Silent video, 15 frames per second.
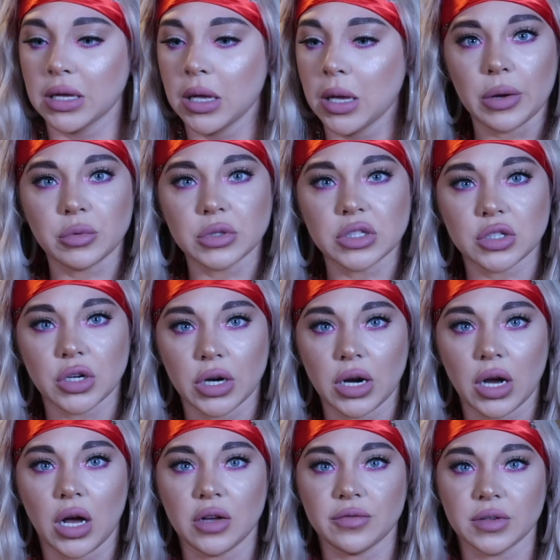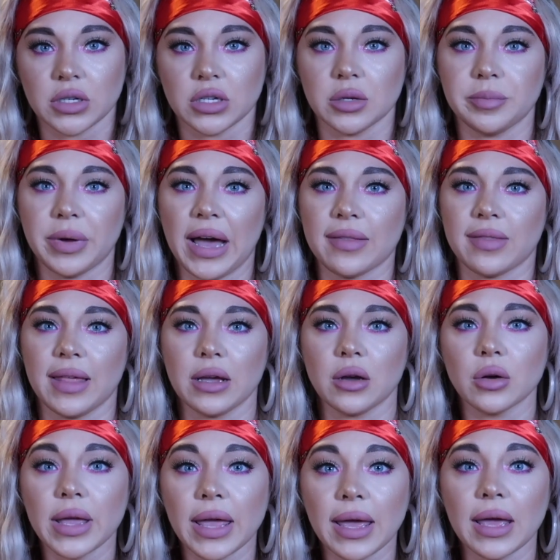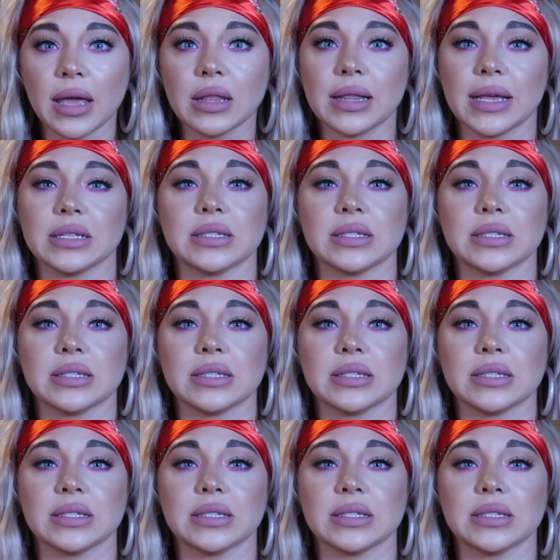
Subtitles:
I would start off in a good path, okay,